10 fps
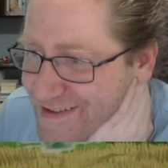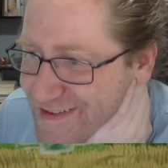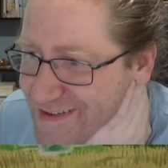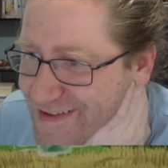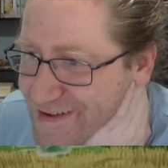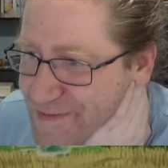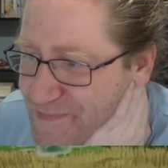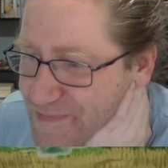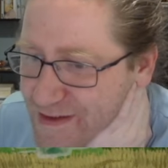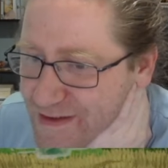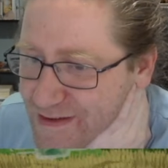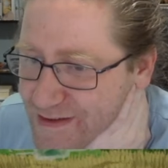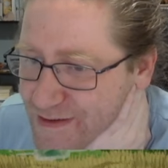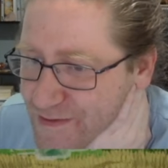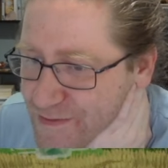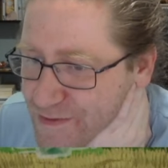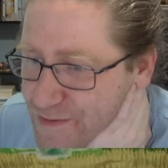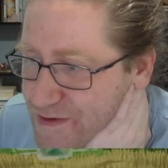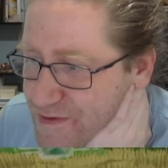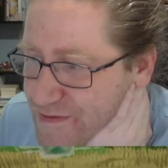Yeah. Now
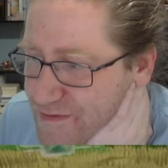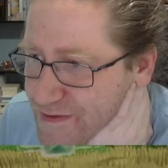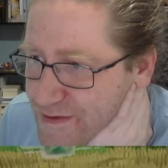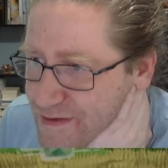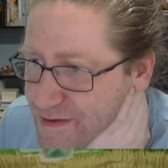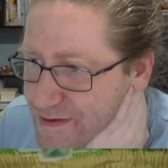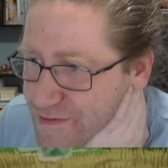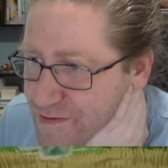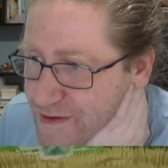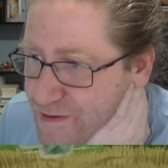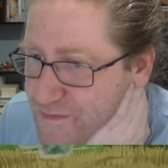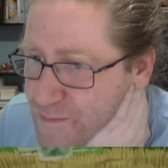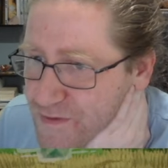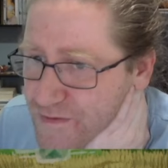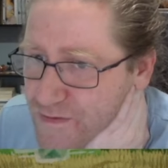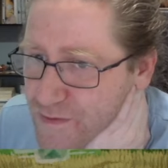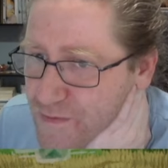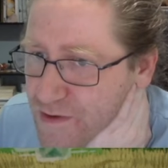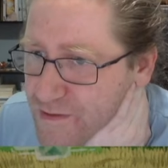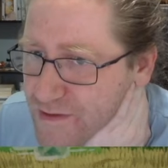we're just tucking cards points. So we're
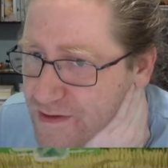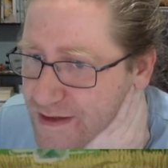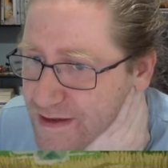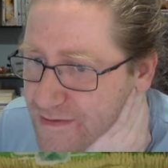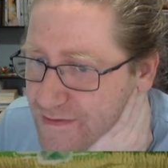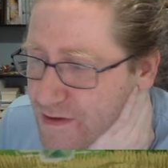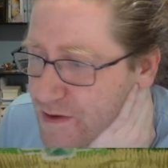currently at